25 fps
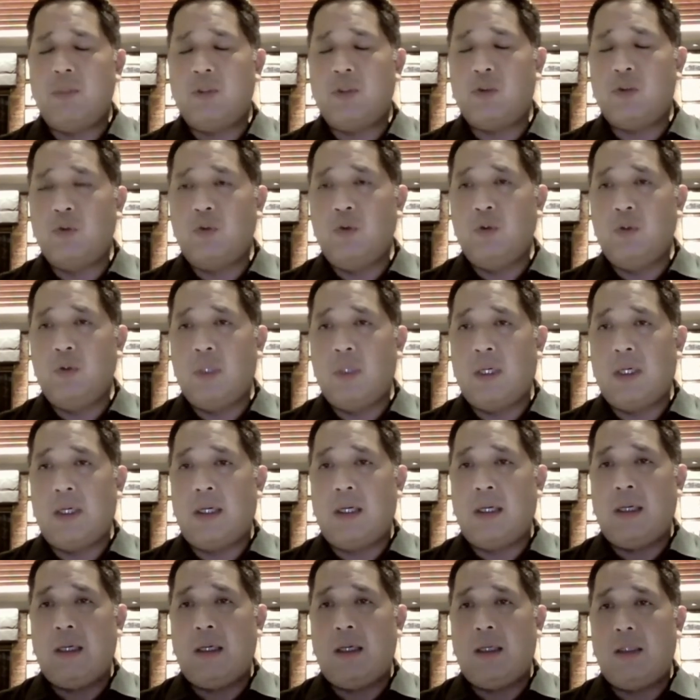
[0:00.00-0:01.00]

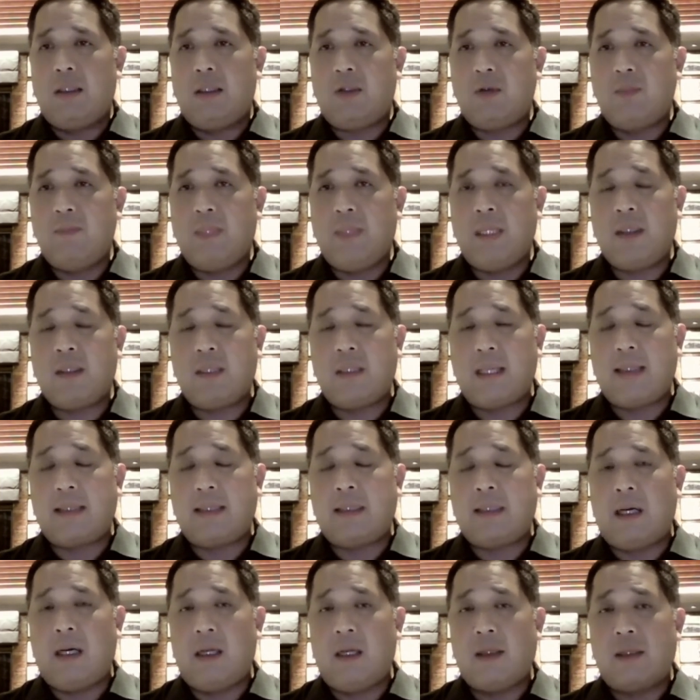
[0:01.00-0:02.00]
to make
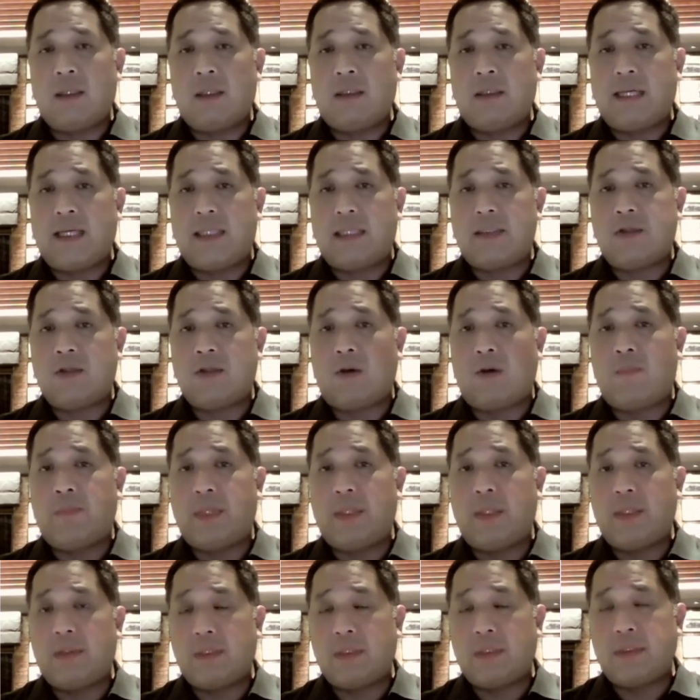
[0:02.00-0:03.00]
that other taxi
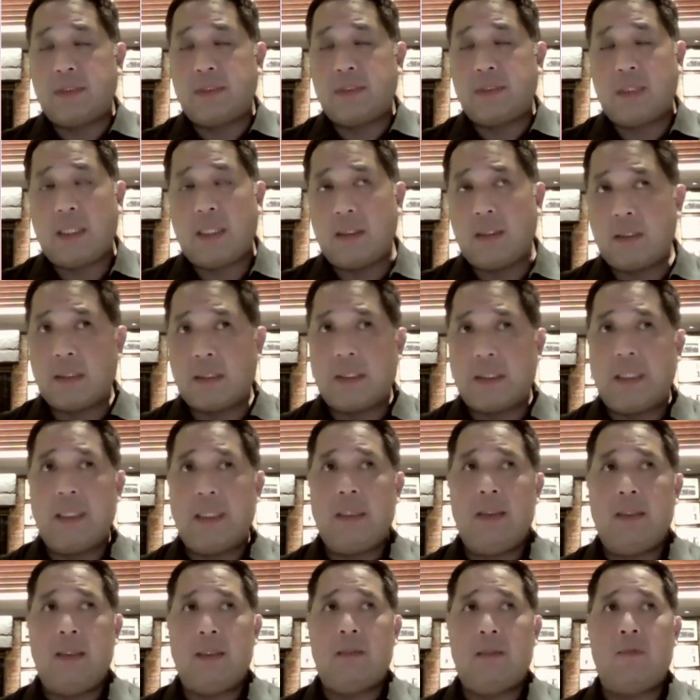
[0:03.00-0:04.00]
operators
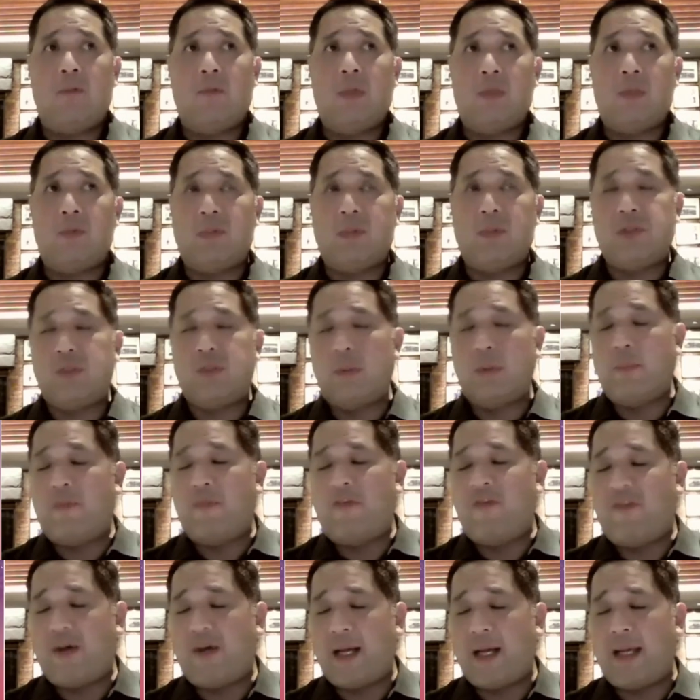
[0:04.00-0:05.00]
agree that what we should
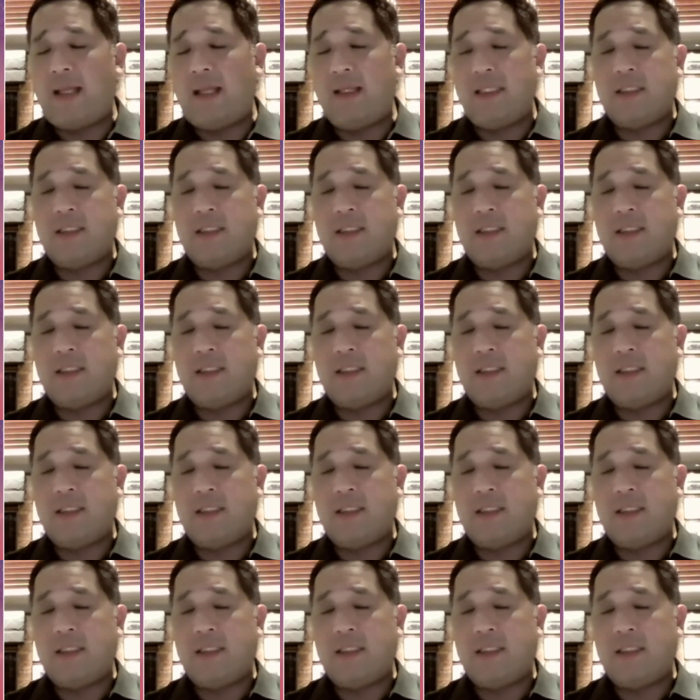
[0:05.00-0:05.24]
file is